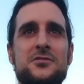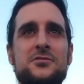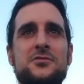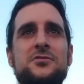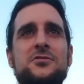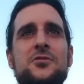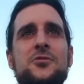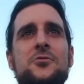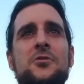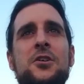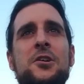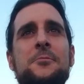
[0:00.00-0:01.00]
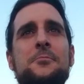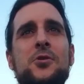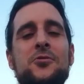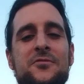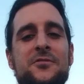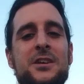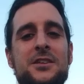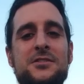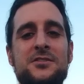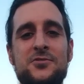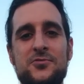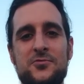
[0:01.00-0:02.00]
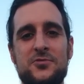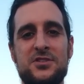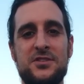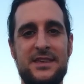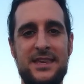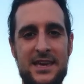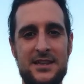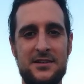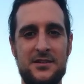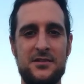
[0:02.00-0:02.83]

so motivated to get